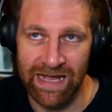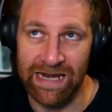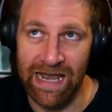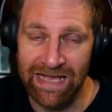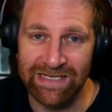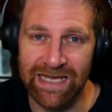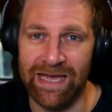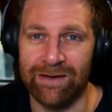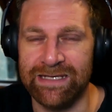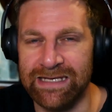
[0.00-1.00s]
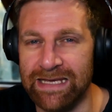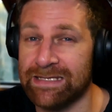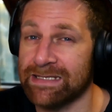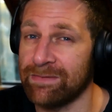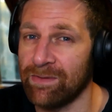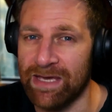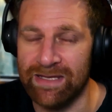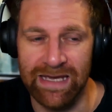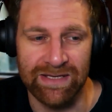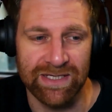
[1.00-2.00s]
and large scales, there doesn't seem to be a
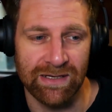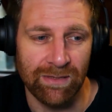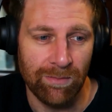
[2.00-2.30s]
tension.